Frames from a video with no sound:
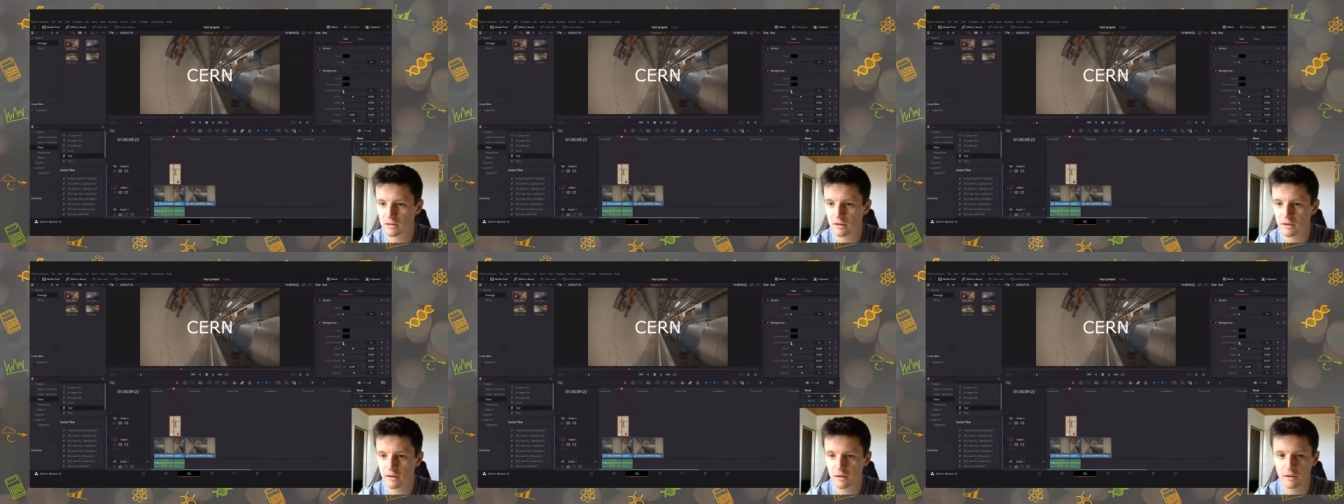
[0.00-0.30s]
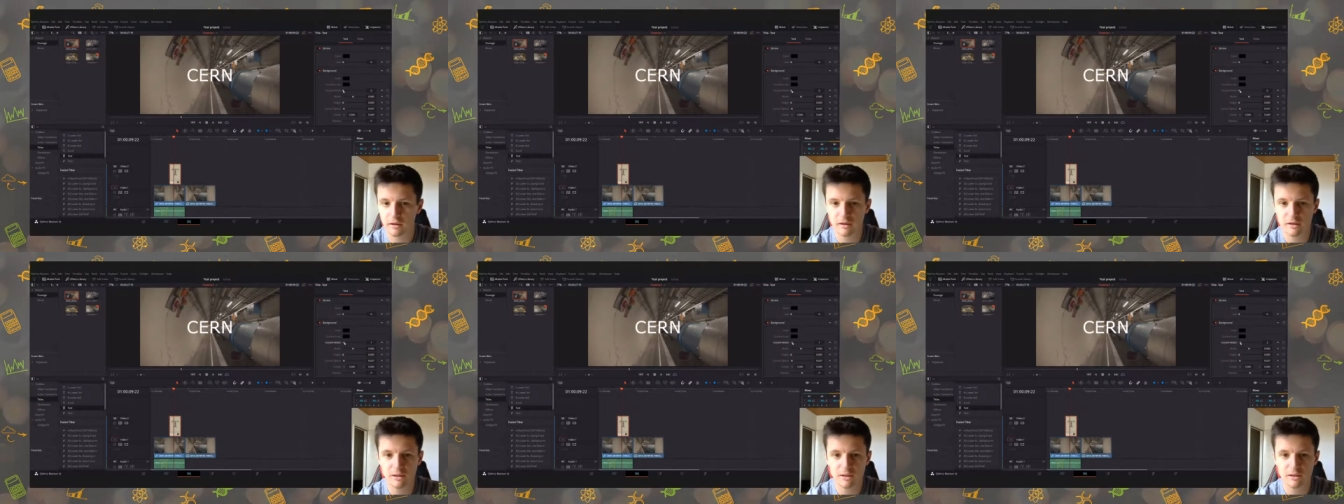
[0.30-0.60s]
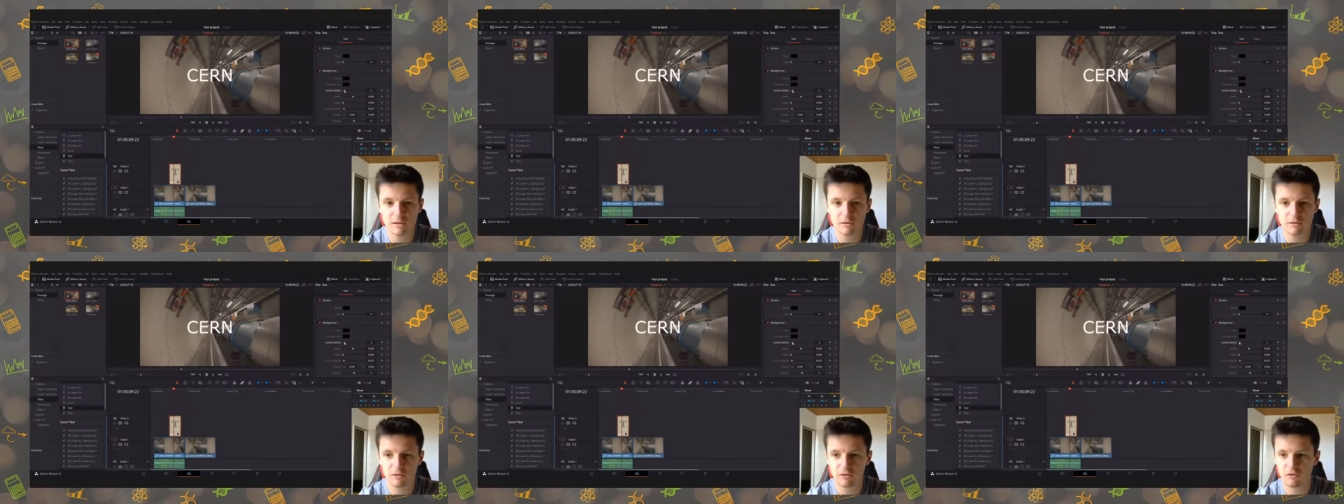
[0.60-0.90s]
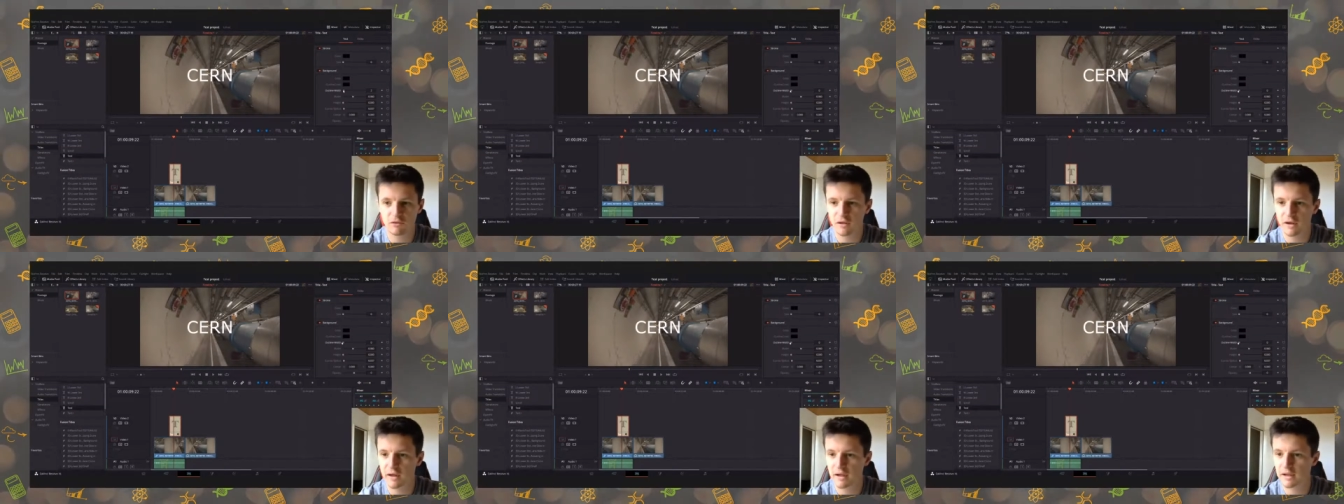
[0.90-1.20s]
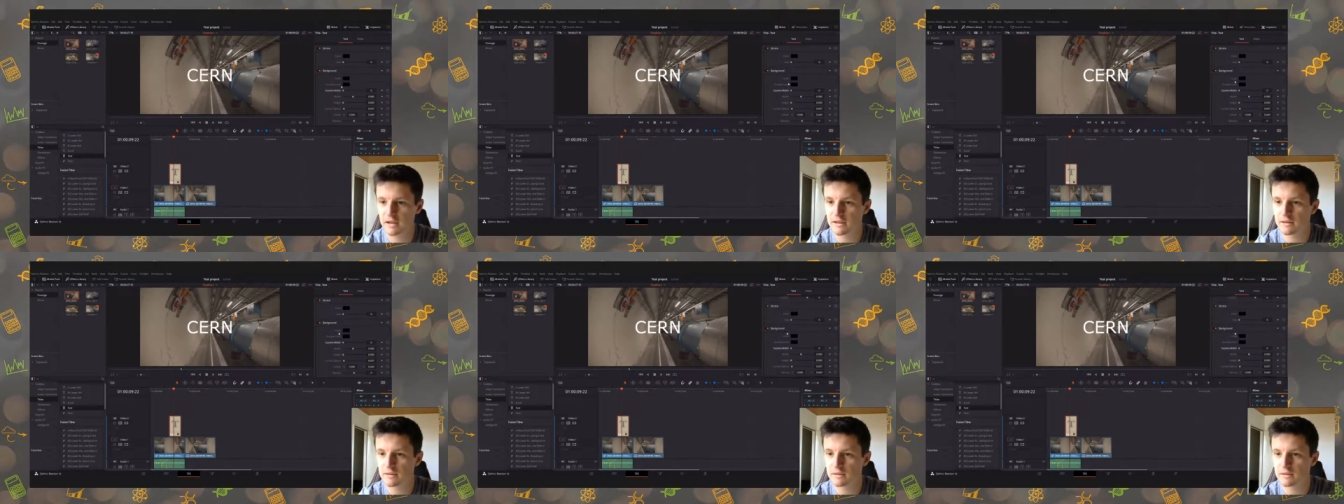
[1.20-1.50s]
Uh, it's
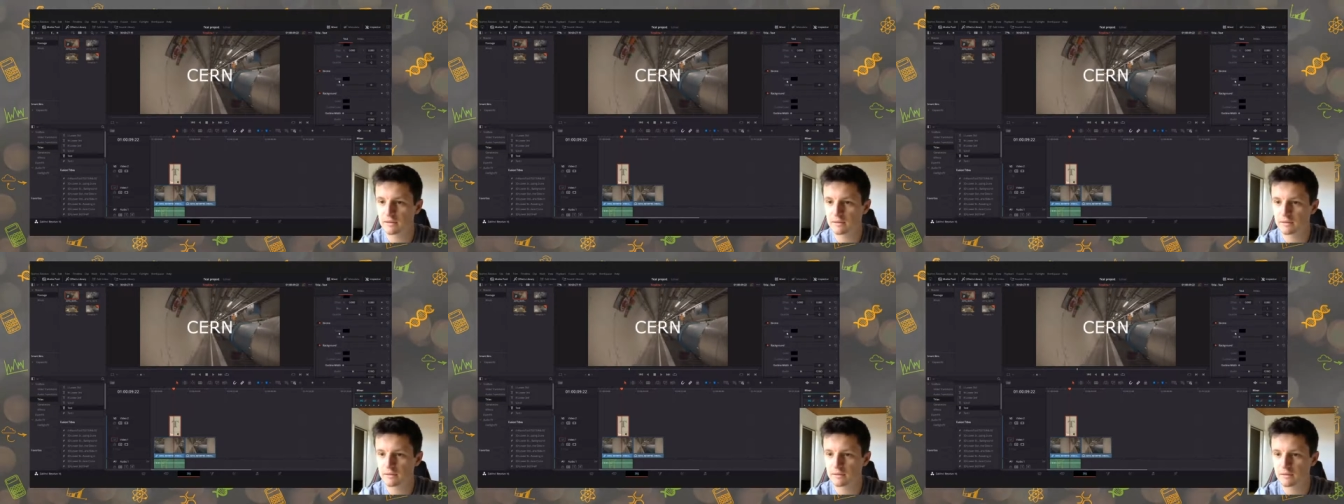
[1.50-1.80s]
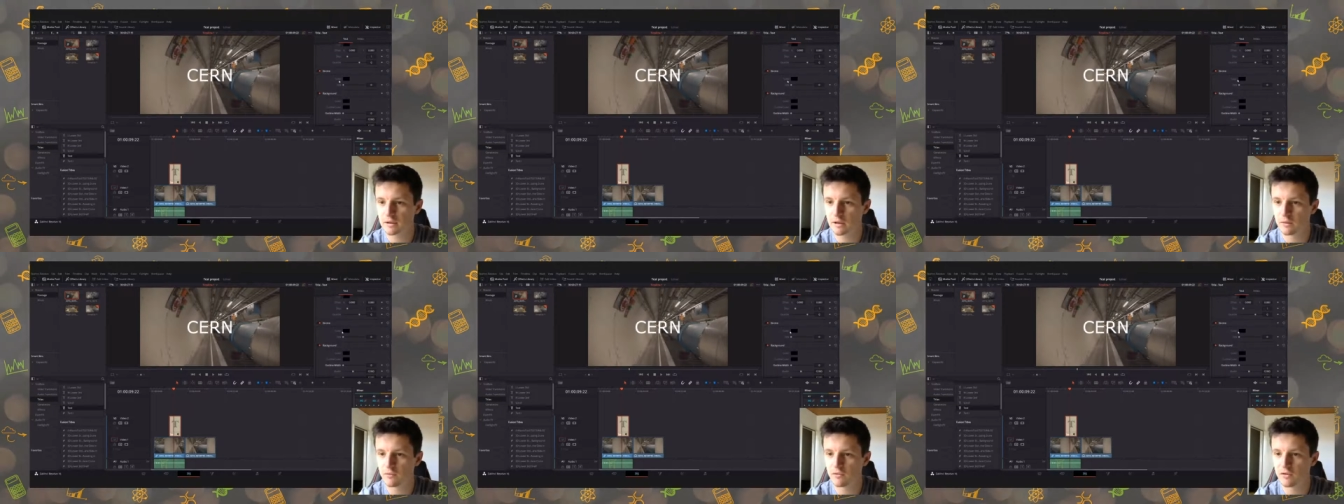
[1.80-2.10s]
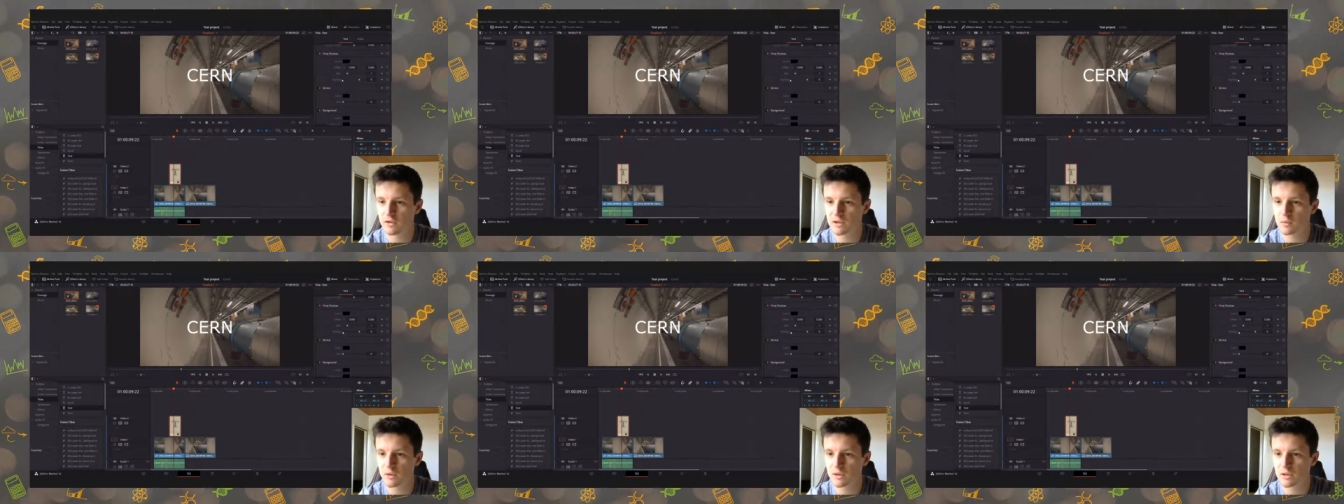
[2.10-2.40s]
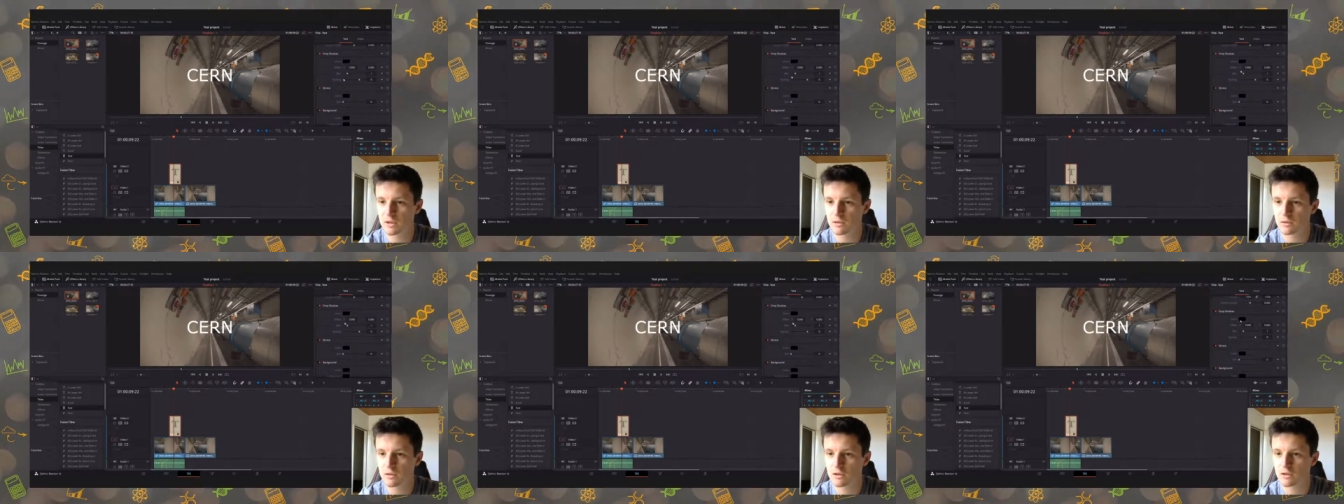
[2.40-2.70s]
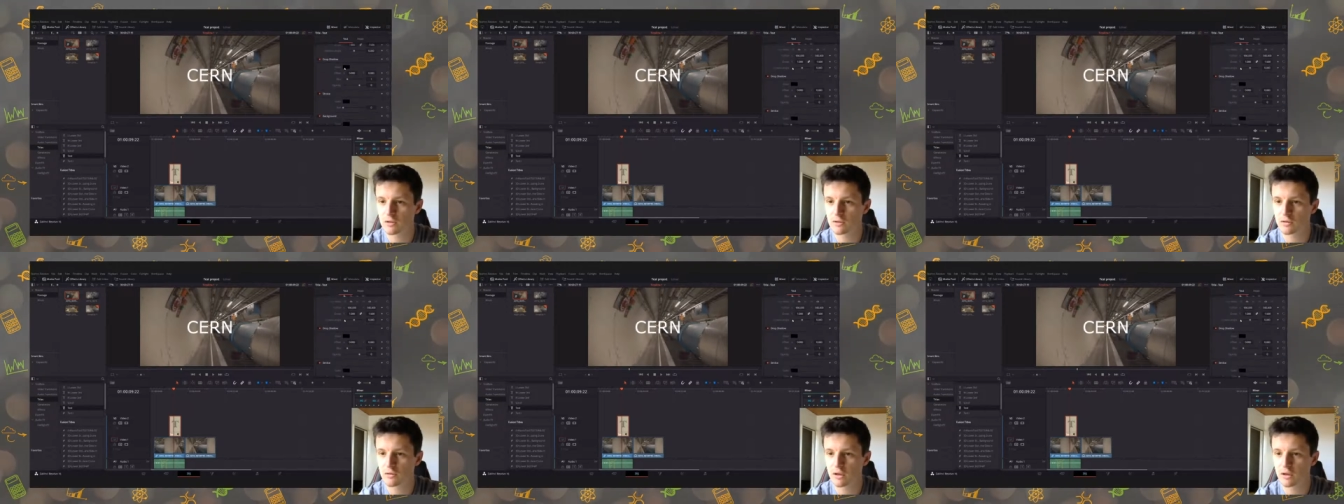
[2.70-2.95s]
fairly obvious once you do,